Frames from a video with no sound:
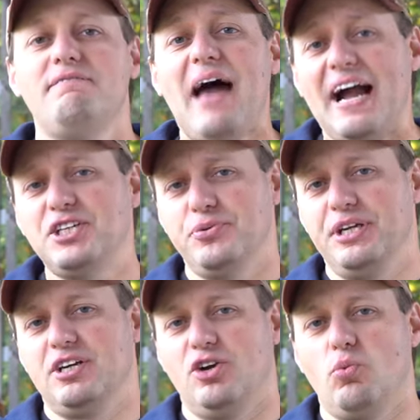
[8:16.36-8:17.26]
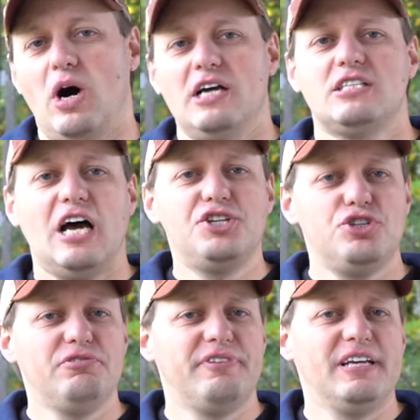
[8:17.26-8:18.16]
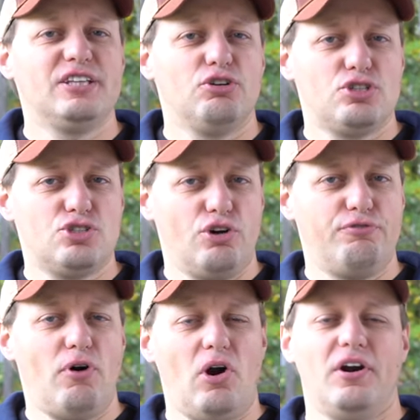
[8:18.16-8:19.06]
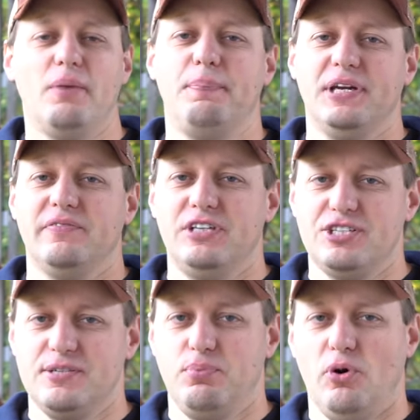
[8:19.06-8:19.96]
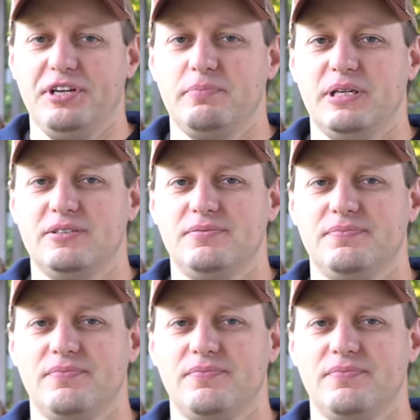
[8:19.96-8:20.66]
Factory gun-wise, I do think they're so far a bit of a disappointment.